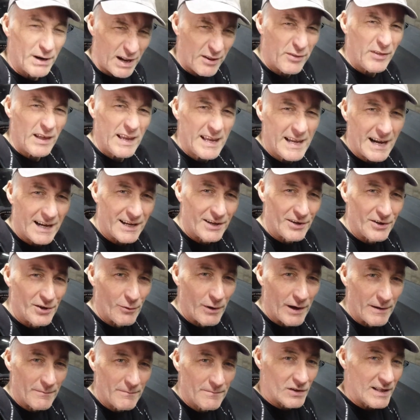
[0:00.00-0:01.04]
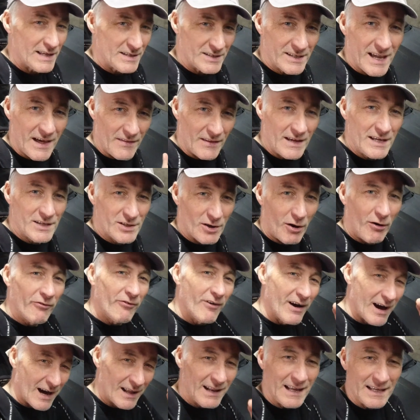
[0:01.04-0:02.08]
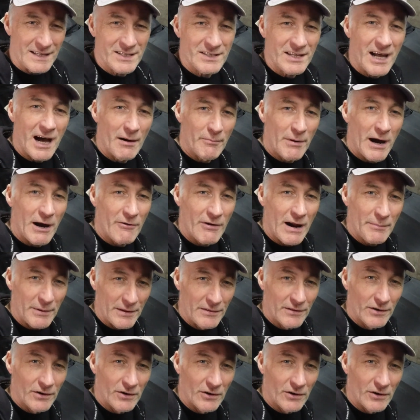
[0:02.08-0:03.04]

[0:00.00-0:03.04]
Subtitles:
But I think I can do it. So let's get these off and let's start by wrapping